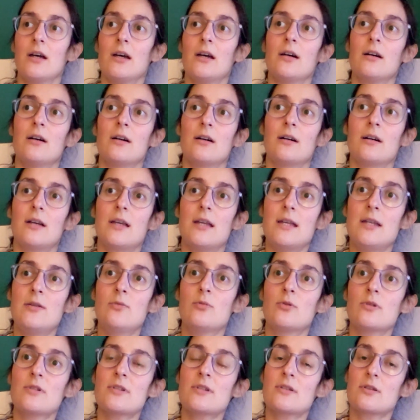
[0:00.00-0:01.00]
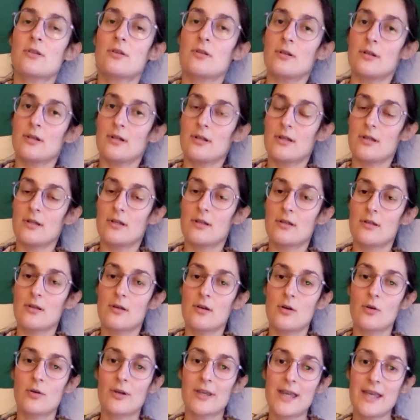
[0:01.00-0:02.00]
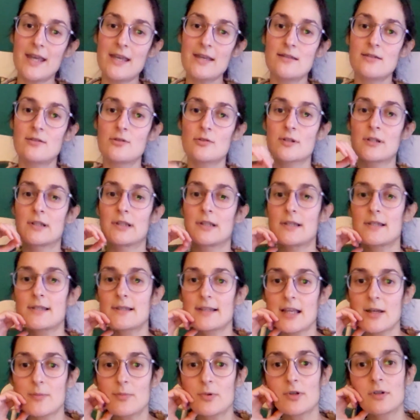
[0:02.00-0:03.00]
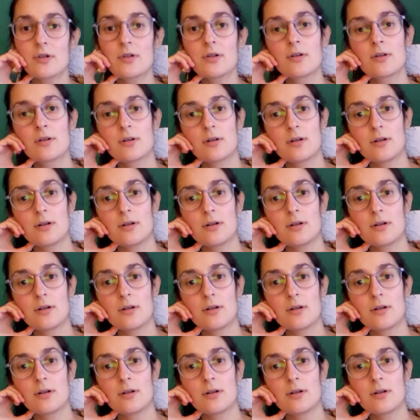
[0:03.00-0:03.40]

It was okay during this labor,